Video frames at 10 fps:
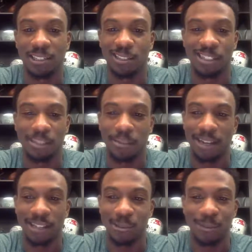he's
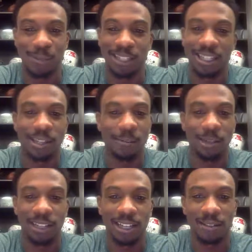somebody who week in and
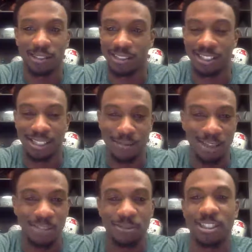week out is in the
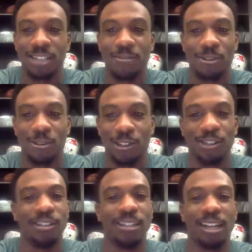best receivers'
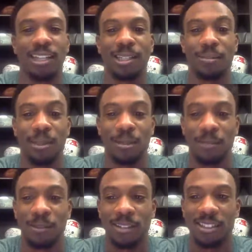grill and locking them
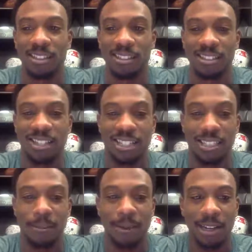up. So that's
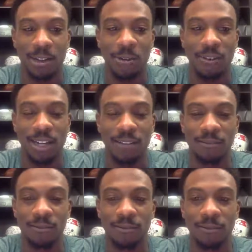somebody who
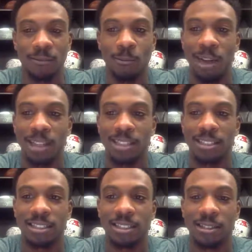I've watched,
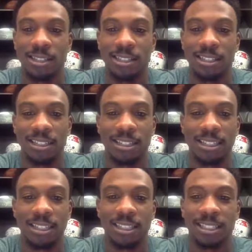
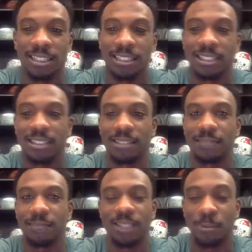intently since
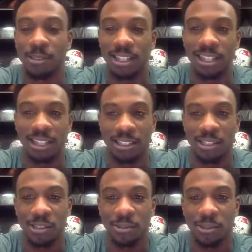he was at
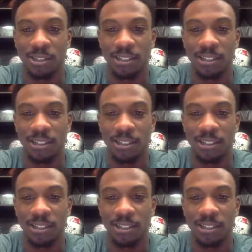LSU.